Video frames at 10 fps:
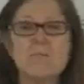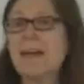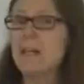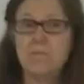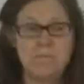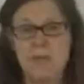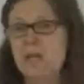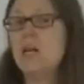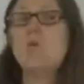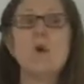make it a
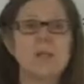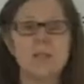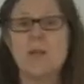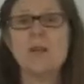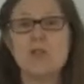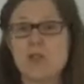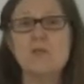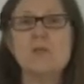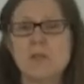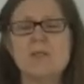big one so they can
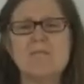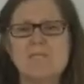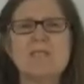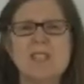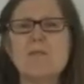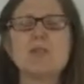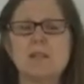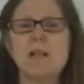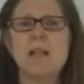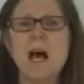choose
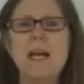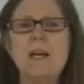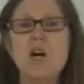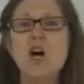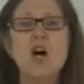subjects they like,